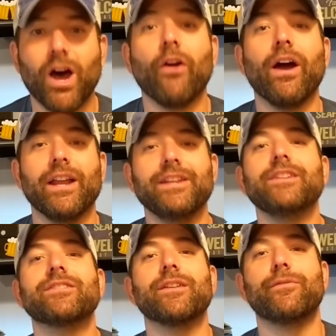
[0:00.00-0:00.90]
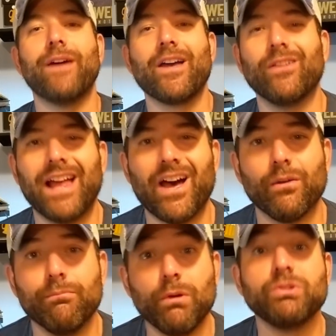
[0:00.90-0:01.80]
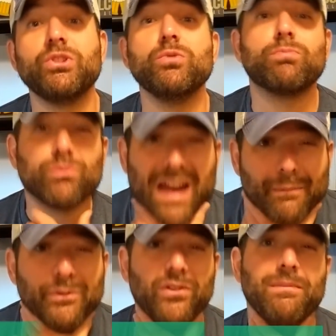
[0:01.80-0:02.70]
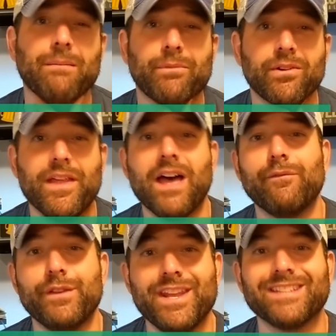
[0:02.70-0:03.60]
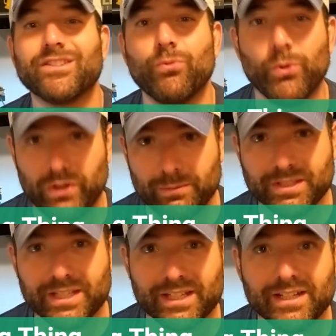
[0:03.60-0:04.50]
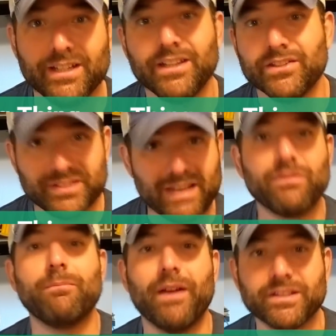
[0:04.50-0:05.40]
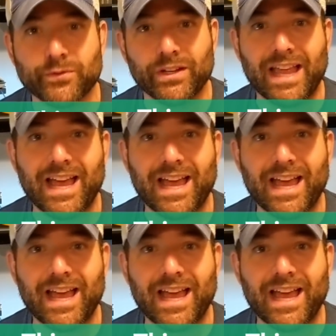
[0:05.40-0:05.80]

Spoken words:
All right, here's the final out. Most of you probably remember that Vanessa Williams hit, save the best for